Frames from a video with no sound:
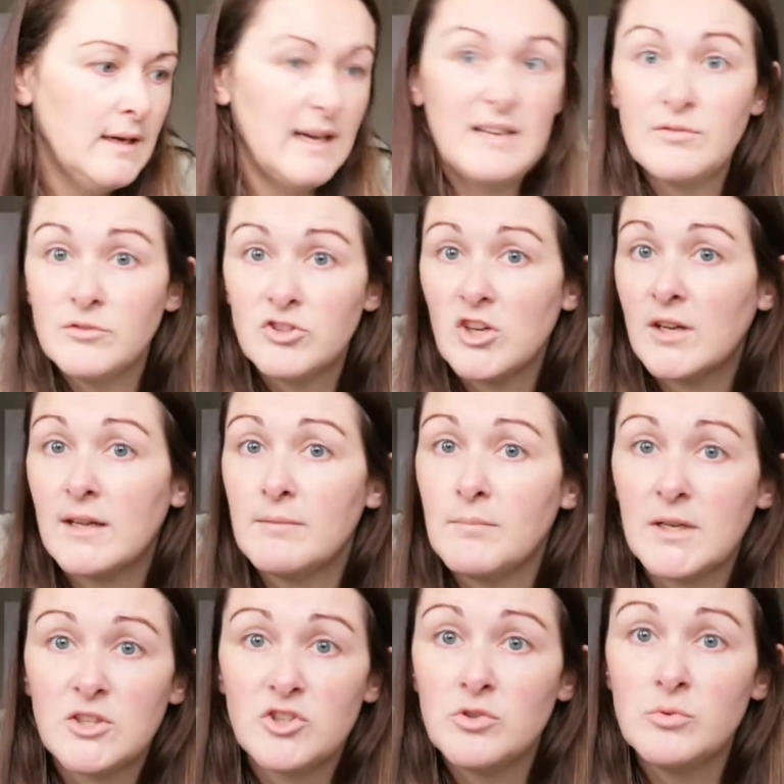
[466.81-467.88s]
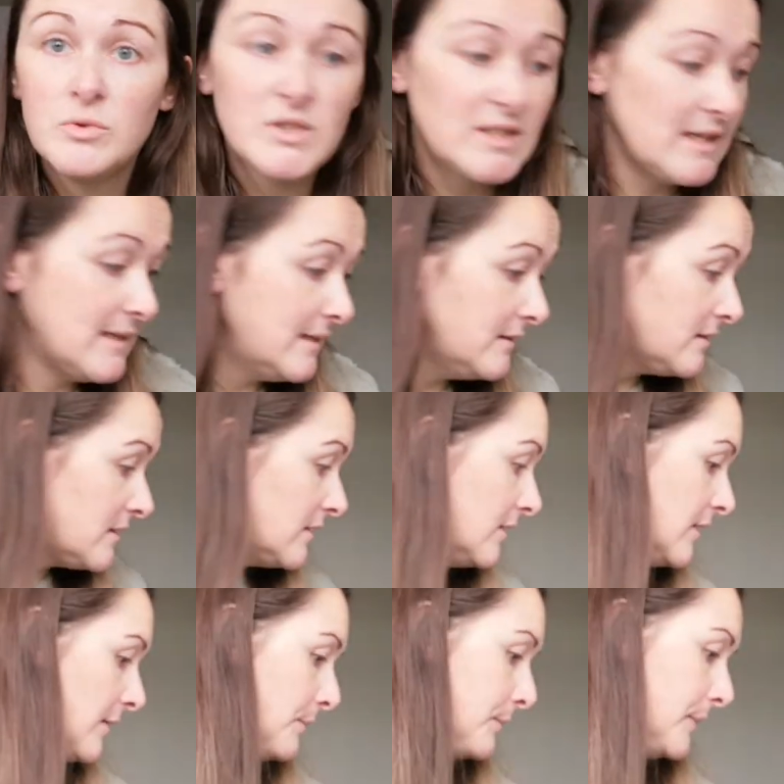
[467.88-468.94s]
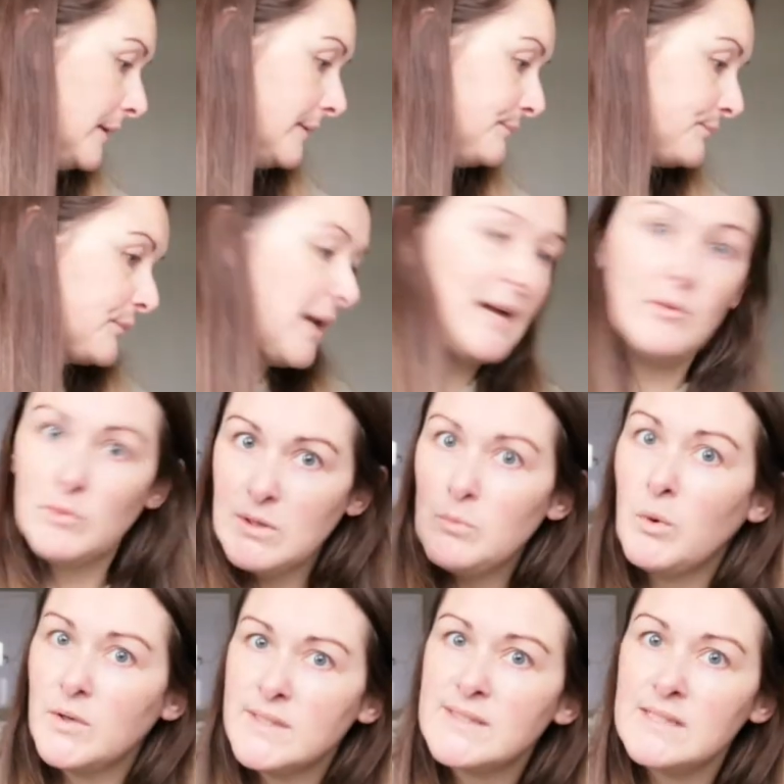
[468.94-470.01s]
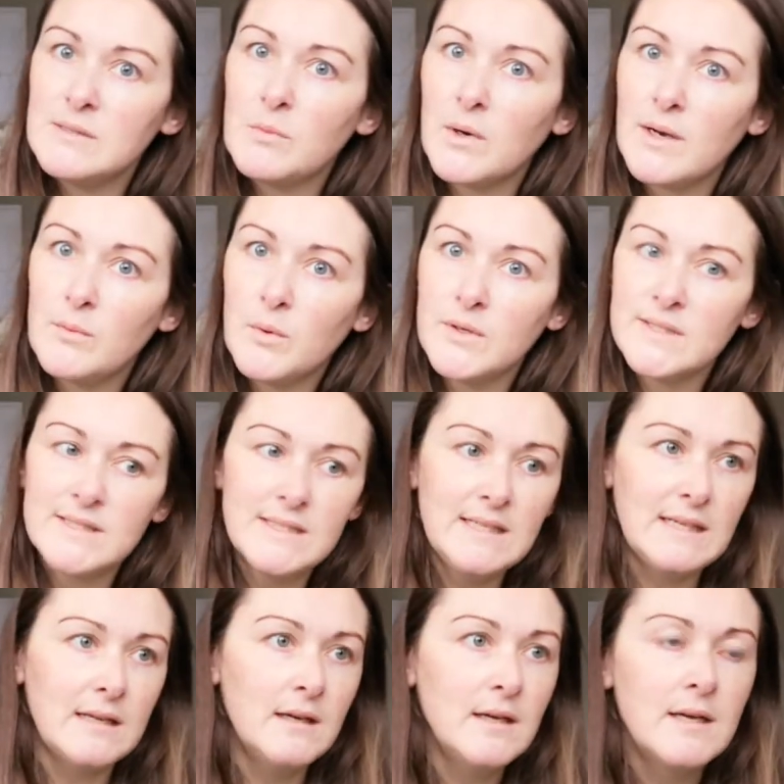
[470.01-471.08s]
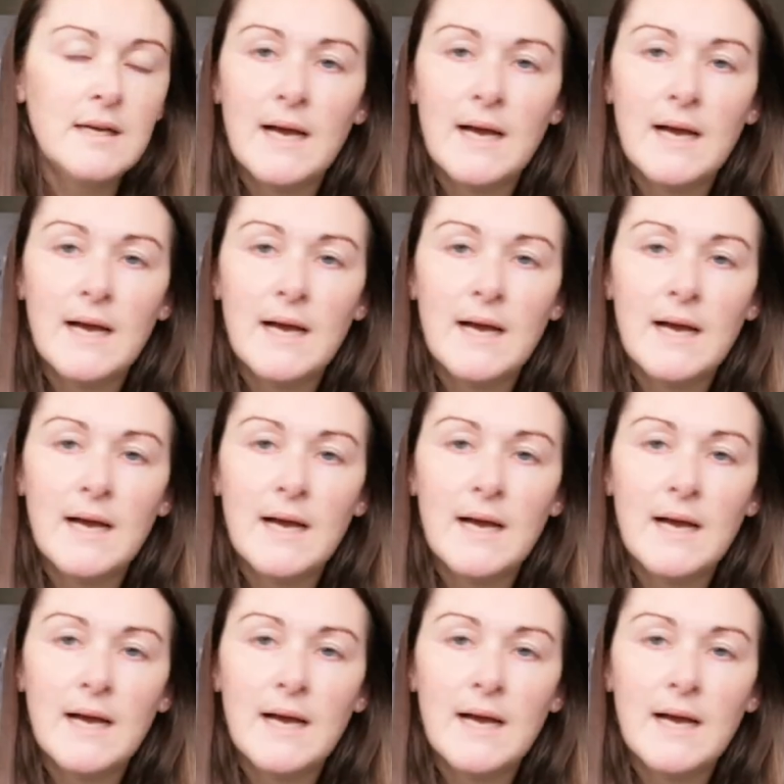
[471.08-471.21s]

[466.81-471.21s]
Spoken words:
I even chuck in my shoe size. But I only want to see what I want to see.